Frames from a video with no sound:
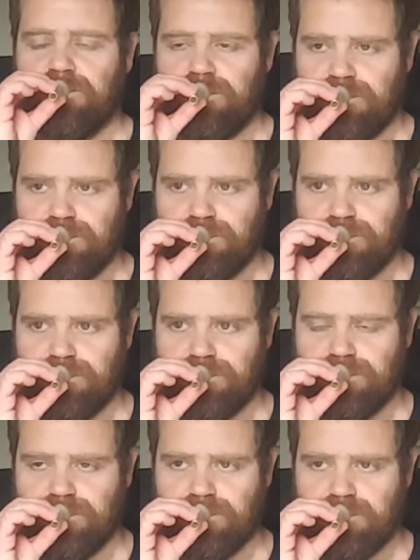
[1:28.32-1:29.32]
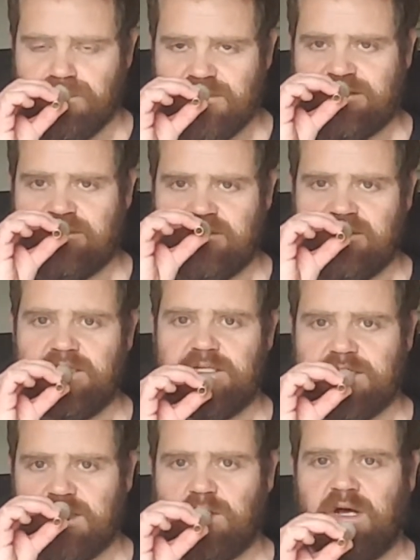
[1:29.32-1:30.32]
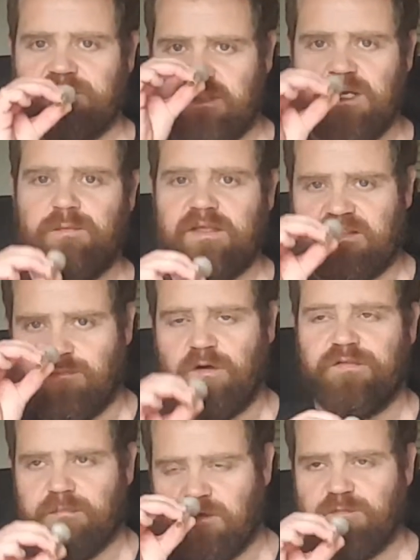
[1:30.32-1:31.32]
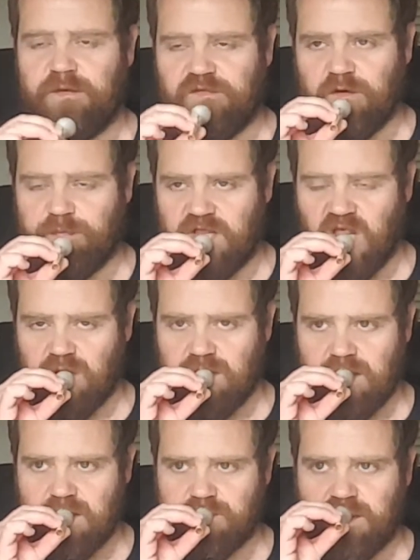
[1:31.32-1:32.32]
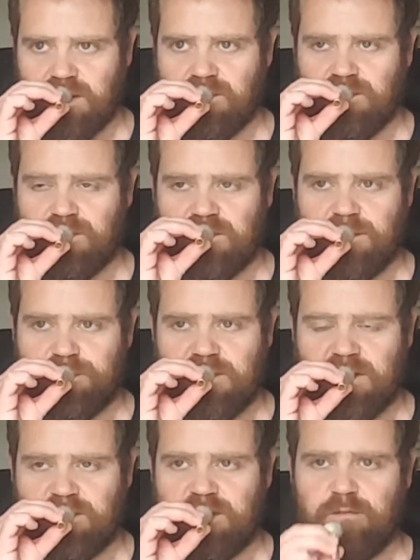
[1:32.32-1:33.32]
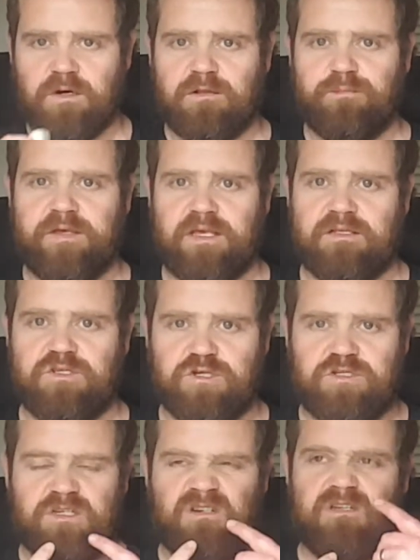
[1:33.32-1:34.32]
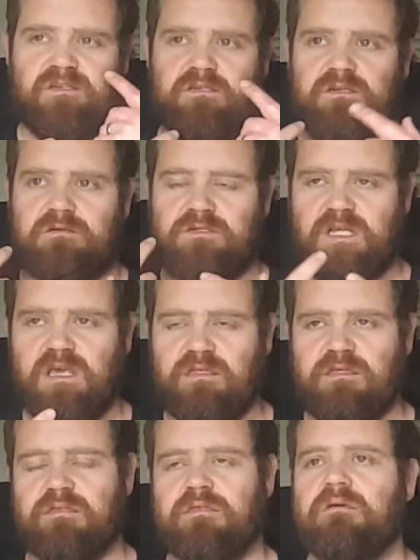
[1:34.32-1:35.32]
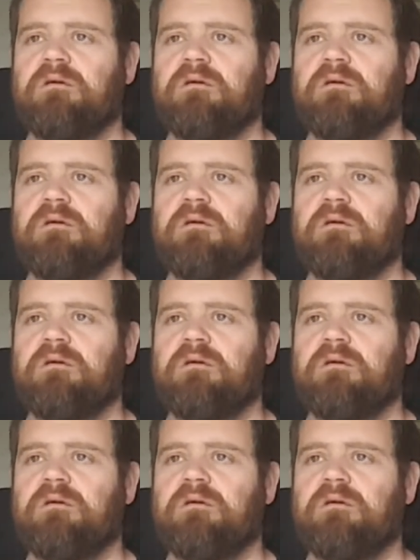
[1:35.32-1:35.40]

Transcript: Now, you still have leeway to move the mouthpiece up and down there, but there probably will be, due to your teeth,